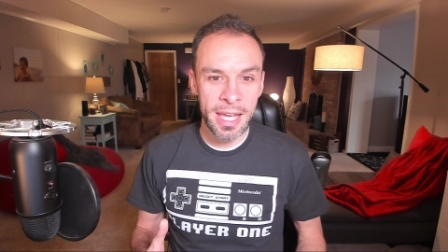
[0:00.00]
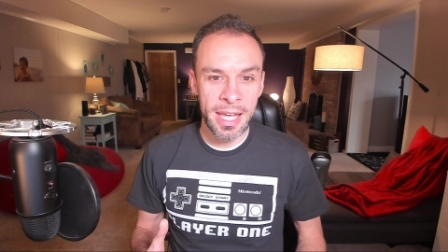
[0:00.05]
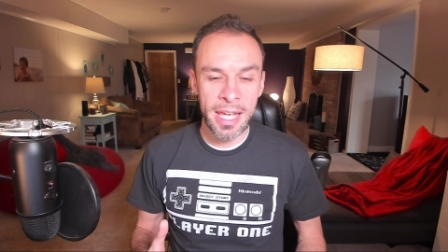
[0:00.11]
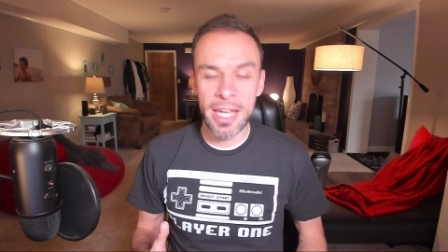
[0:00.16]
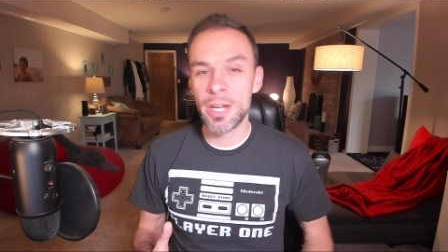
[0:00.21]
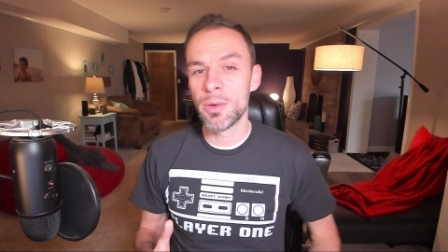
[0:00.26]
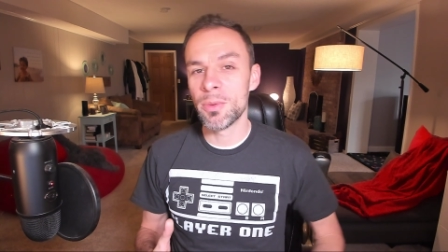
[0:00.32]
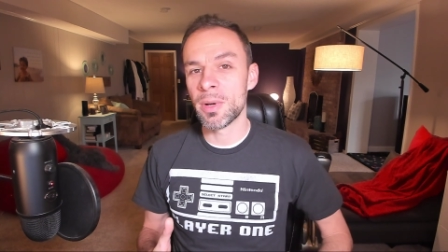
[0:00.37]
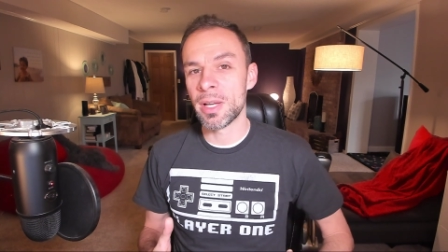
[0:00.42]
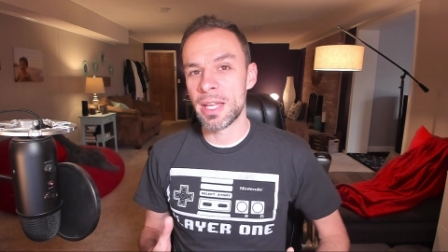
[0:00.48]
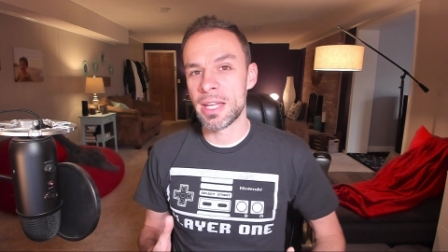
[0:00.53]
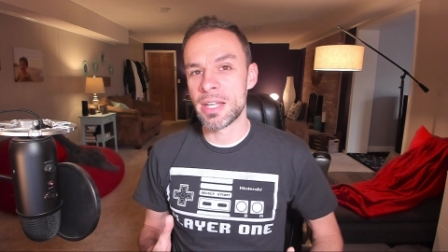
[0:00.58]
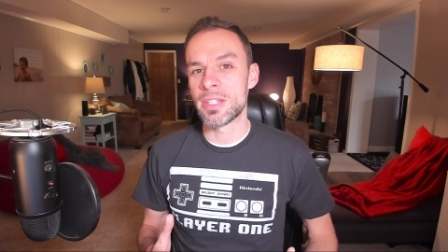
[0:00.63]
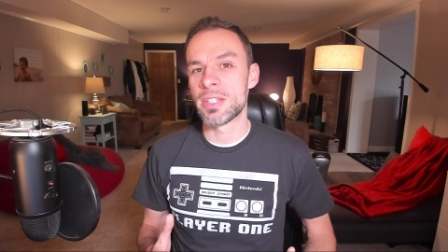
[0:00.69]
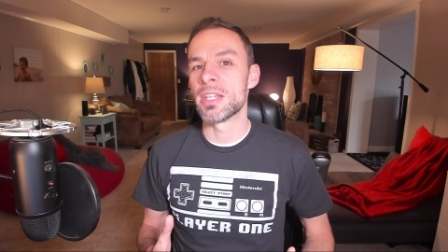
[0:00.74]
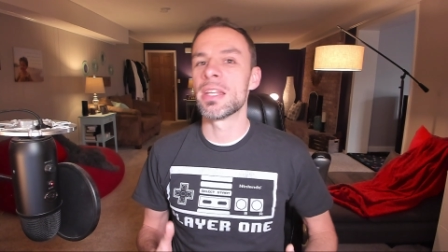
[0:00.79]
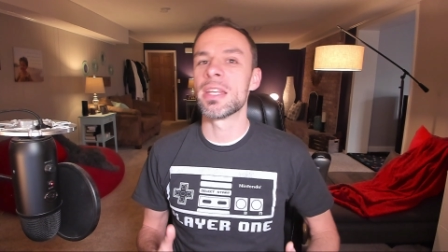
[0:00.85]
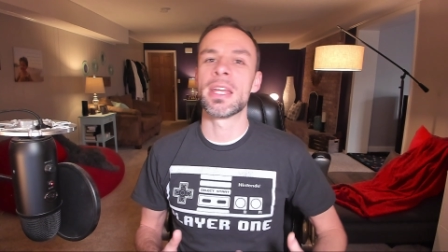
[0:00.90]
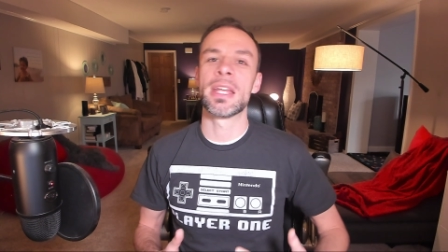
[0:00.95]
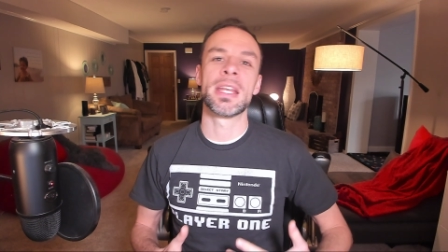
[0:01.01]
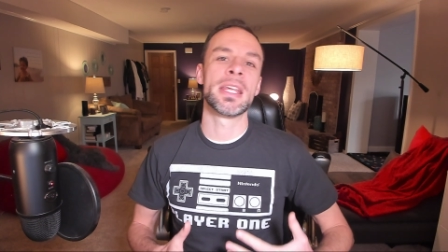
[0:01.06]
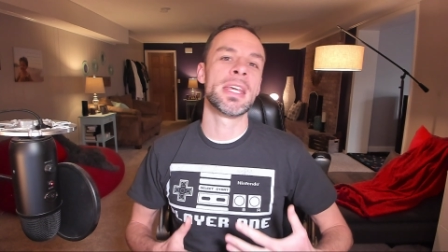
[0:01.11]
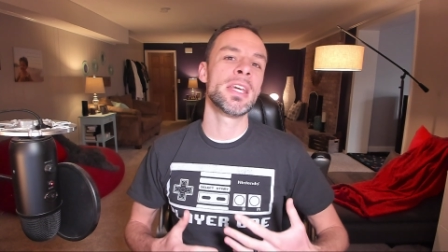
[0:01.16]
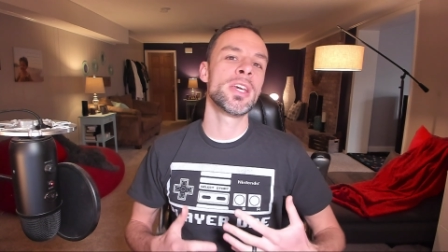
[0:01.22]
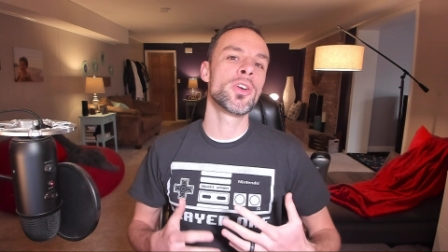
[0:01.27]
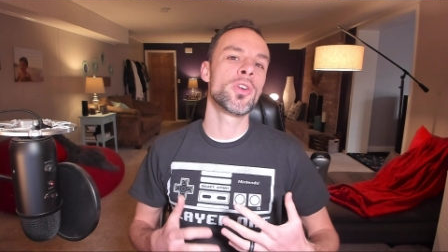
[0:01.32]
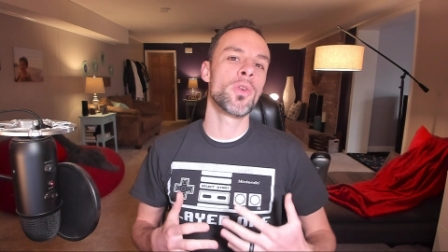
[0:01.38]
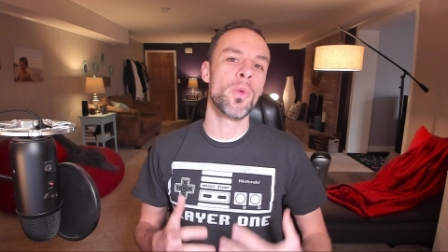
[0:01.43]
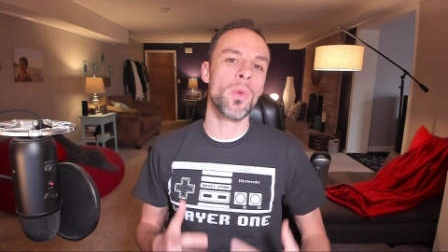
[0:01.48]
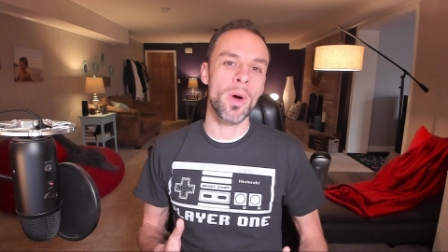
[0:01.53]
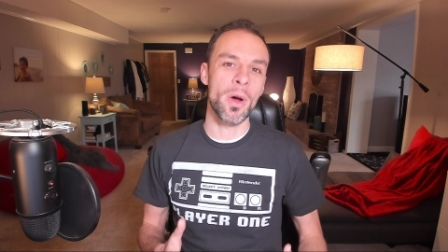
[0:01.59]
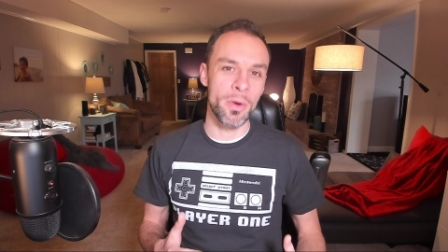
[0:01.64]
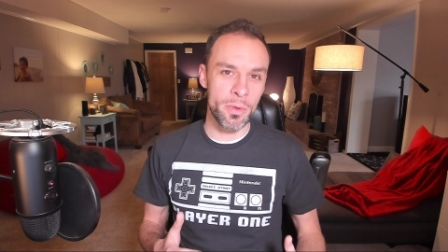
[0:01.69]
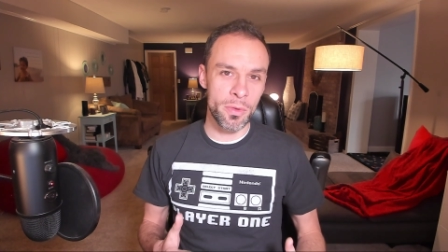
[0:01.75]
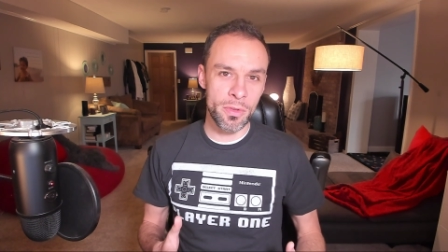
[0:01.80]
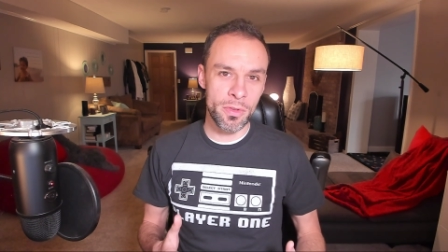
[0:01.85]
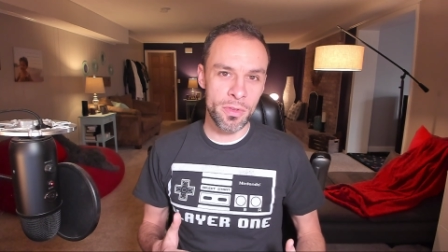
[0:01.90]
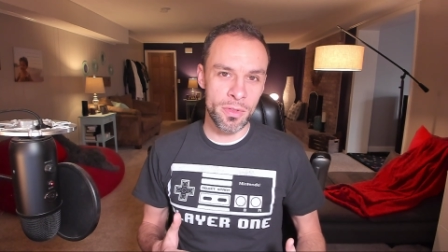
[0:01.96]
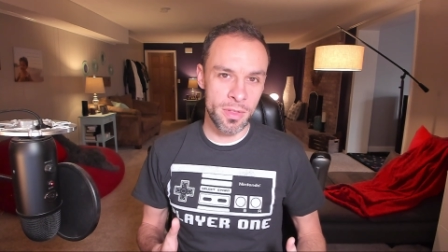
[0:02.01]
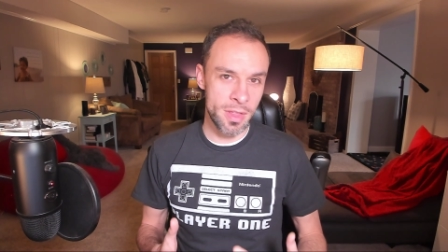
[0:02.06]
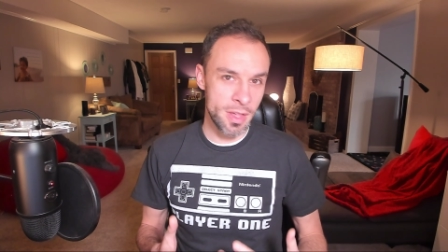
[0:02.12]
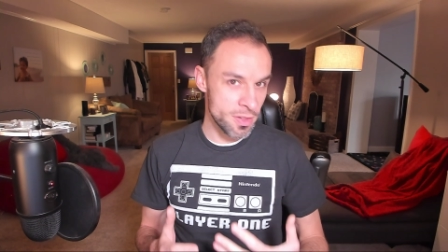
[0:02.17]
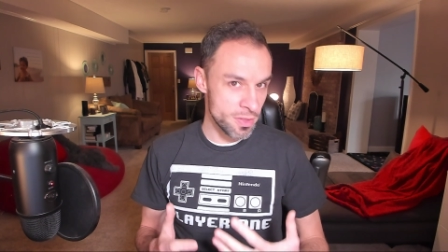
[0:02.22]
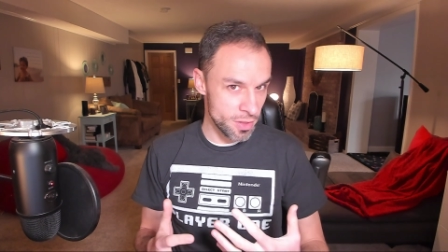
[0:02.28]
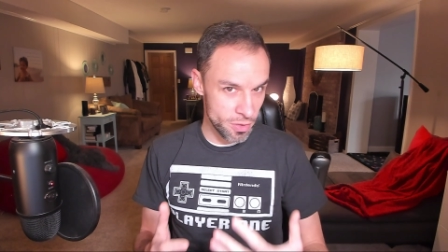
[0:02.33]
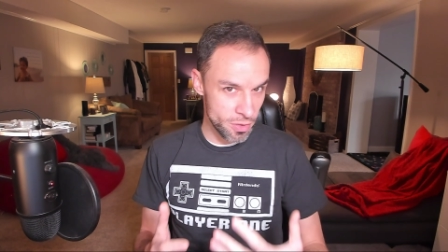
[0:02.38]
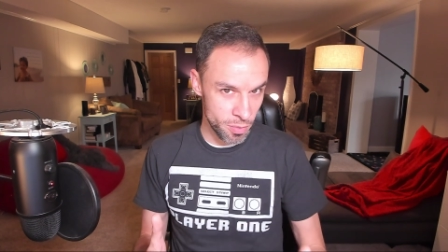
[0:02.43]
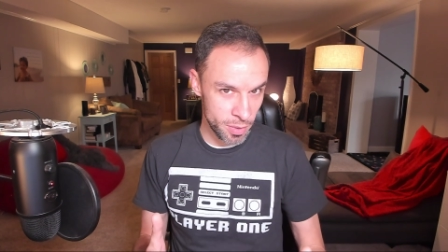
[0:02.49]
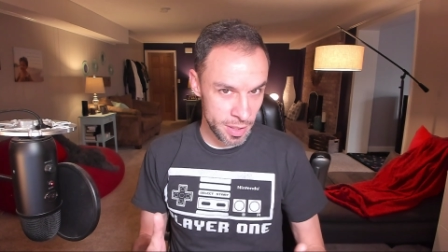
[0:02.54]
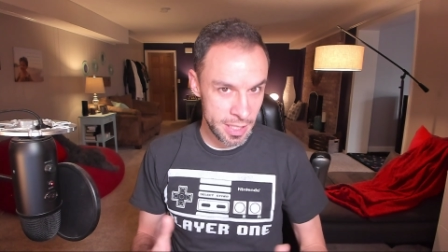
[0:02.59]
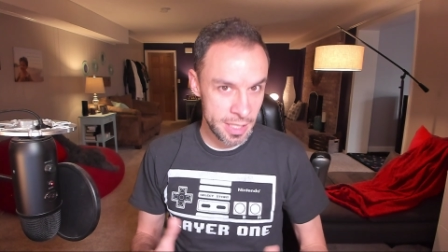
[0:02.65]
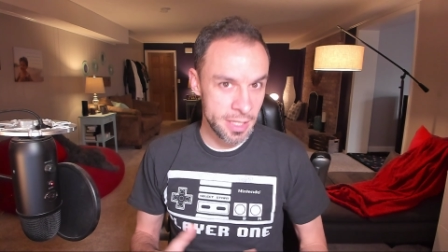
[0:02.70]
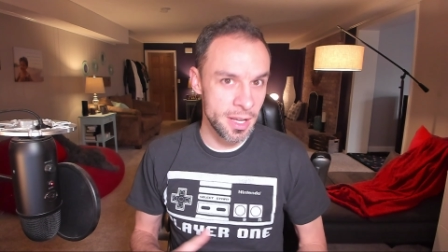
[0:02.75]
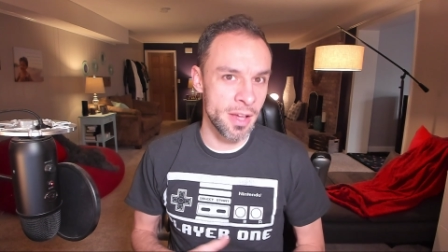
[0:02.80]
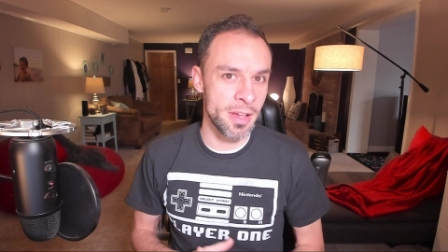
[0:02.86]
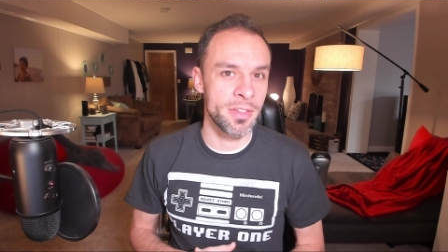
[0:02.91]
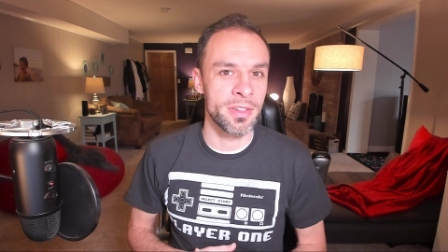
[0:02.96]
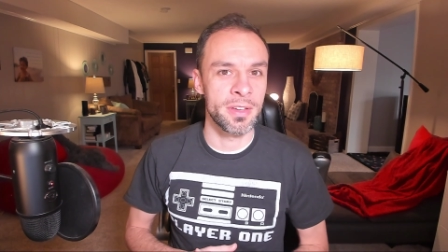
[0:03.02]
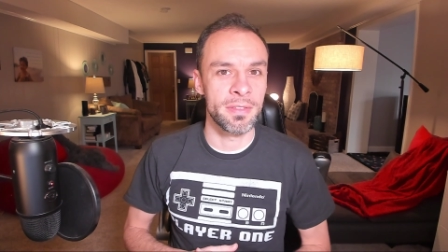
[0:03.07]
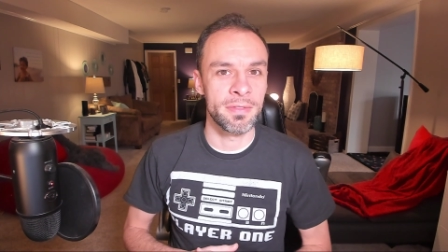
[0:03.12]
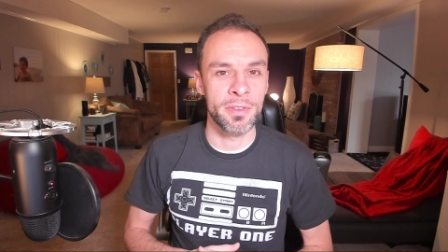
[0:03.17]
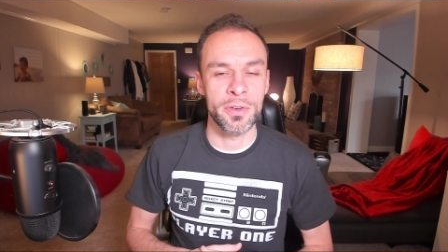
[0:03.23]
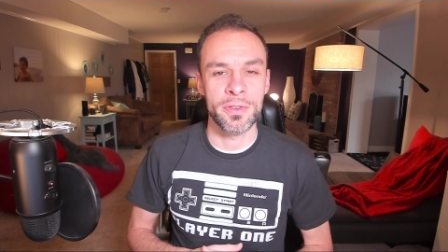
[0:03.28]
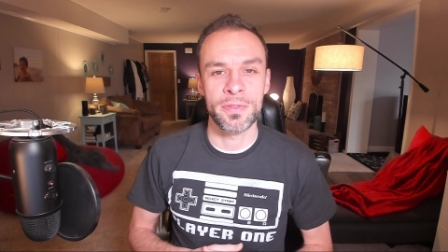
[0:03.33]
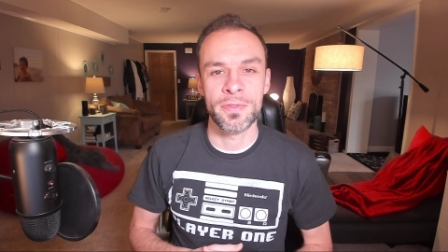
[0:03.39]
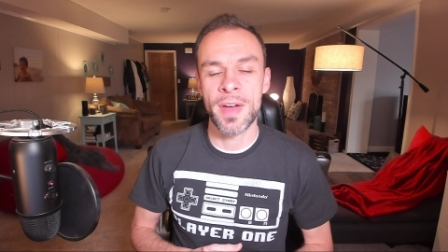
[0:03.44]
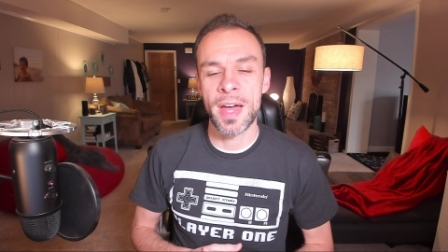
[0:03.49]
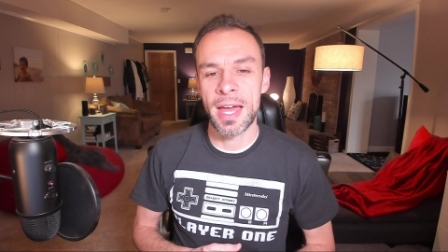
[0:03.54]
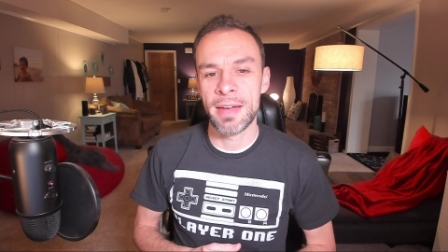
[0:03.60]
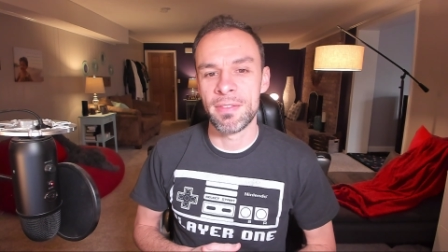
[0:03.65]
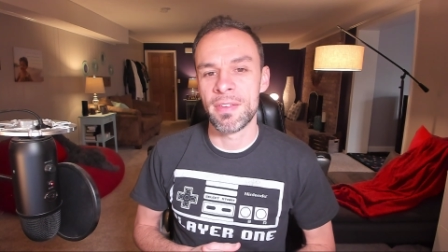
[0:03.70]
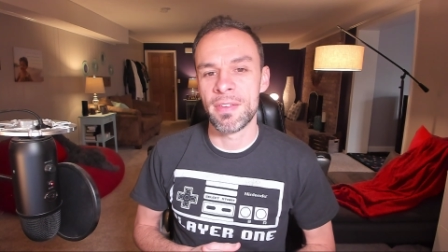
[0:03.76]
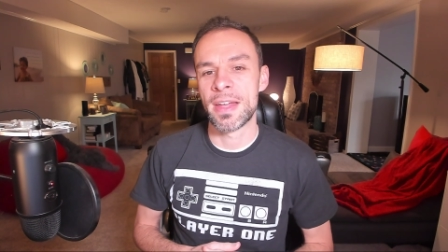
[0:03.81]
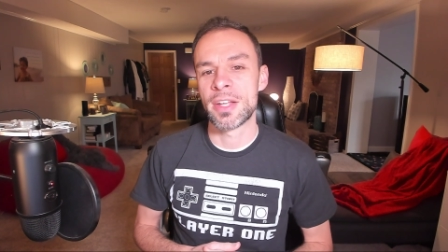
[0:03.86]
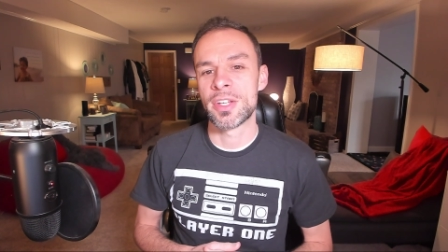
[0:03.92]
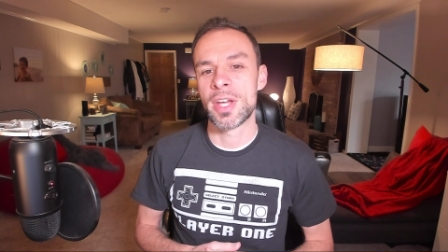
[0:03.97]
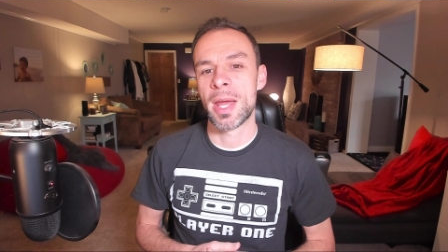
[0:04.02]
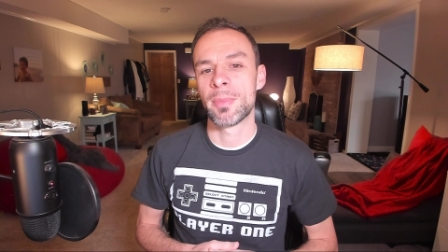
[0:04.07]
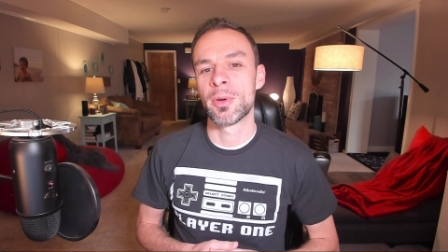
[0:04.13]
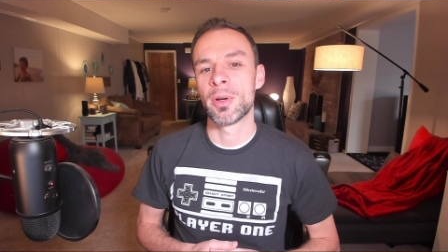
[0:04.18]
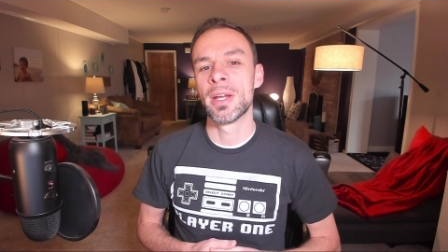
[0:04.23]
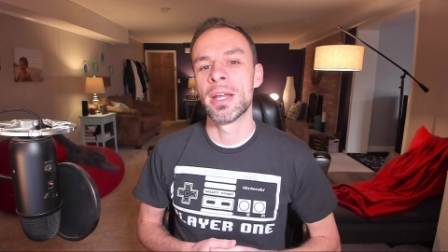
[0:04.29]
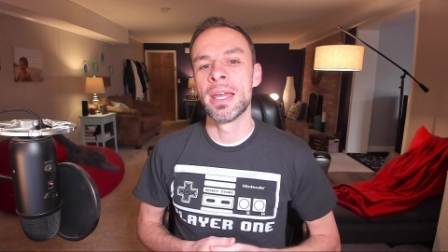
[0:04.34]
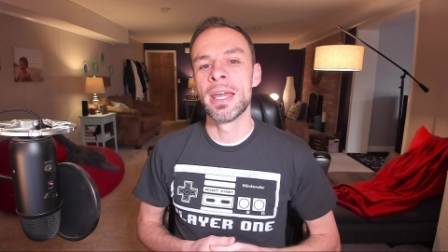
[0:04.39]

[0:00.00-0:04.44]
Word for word: he relented and he quotes this is what he does in verse 5 of that chapter.